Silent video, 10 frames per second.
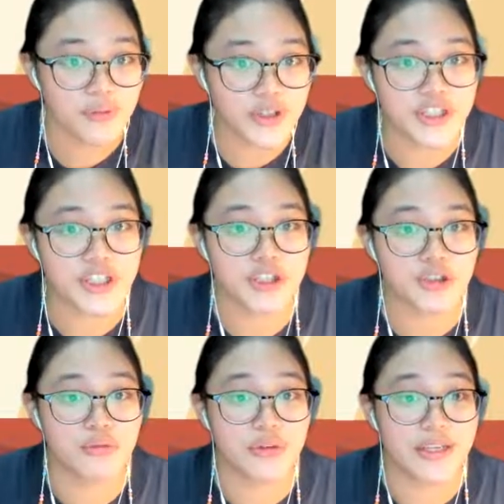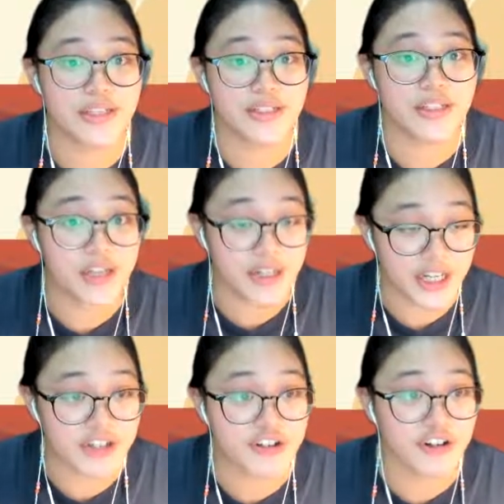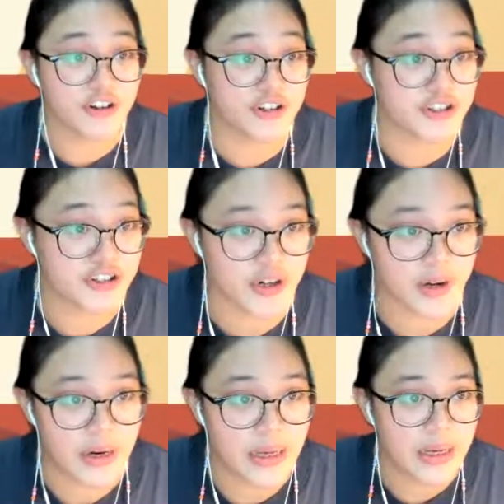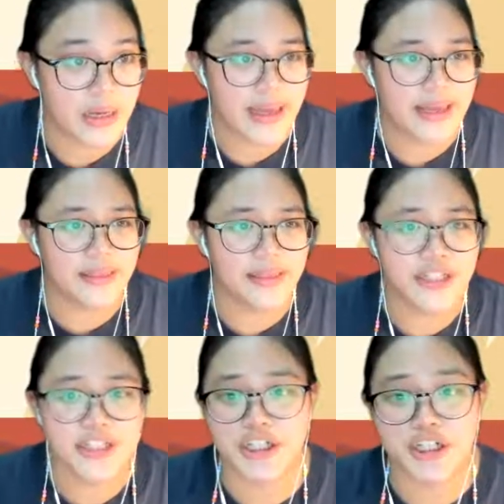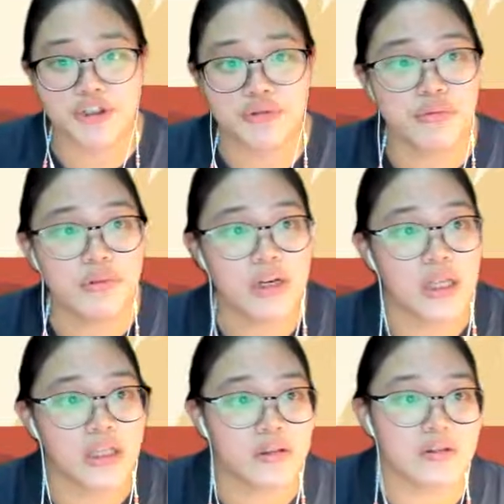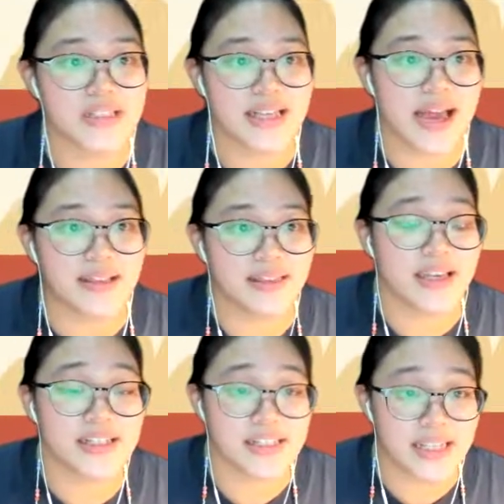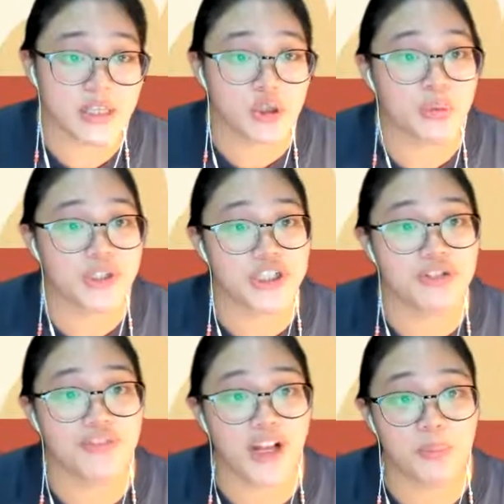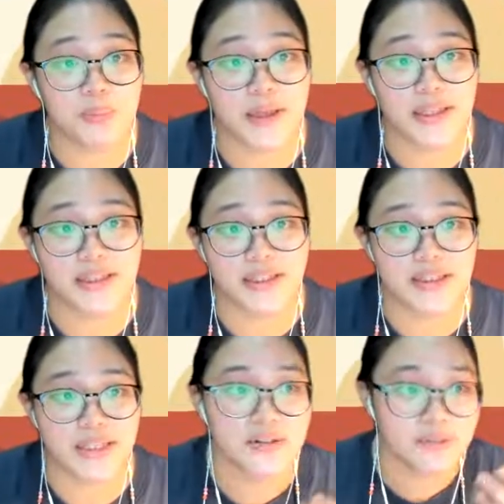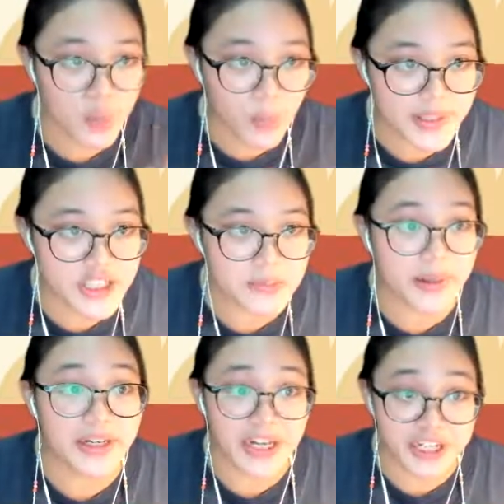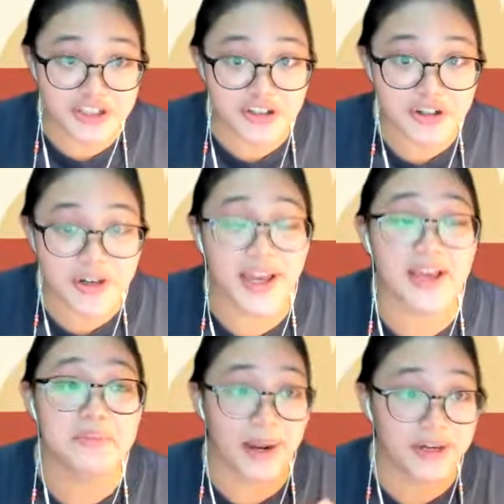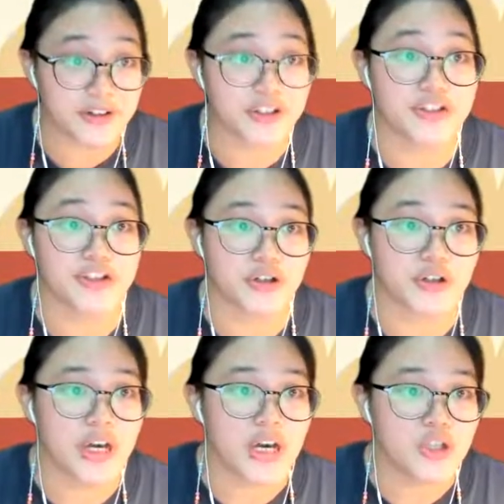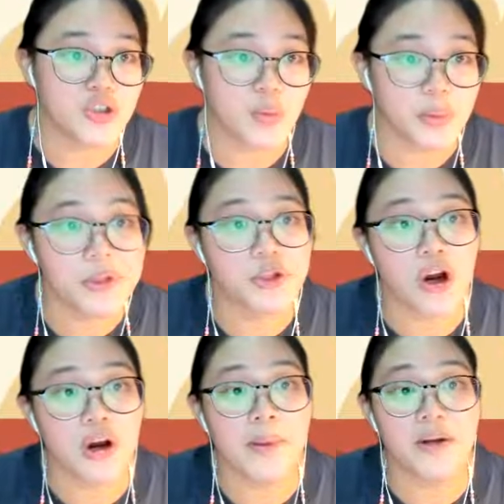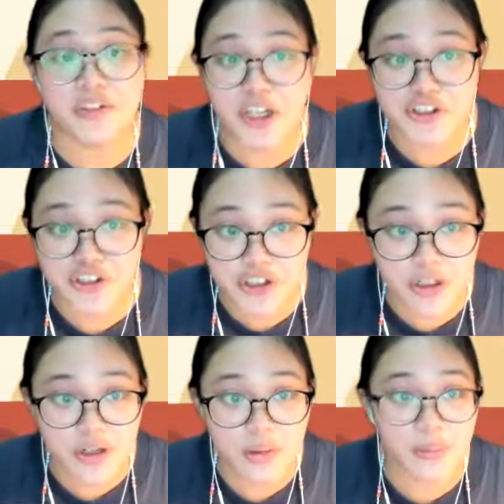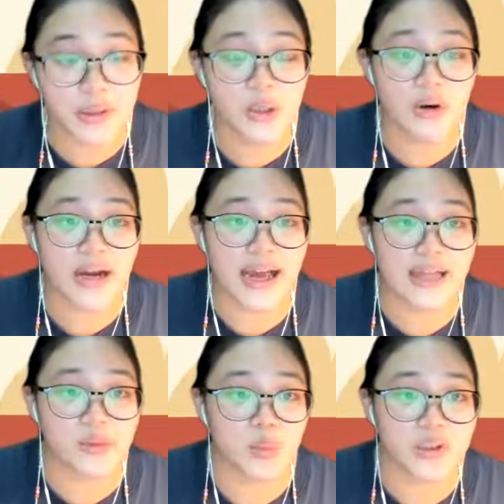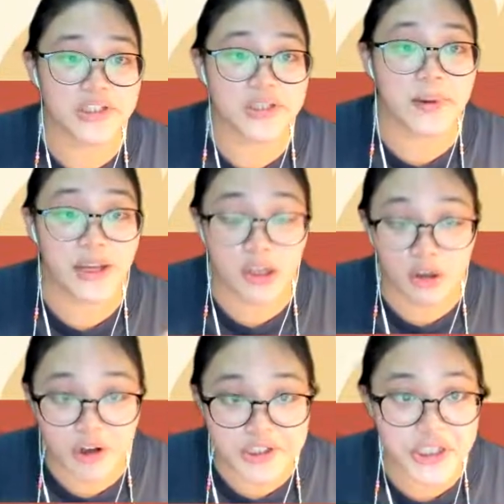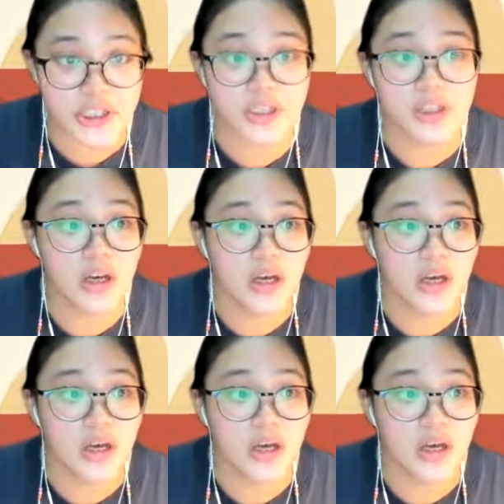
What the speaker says: first issue is nature-nurture. And this issue looks at the extent to which development is influenced by nature and by nurture. So when we talk about nature, we look at what is biological.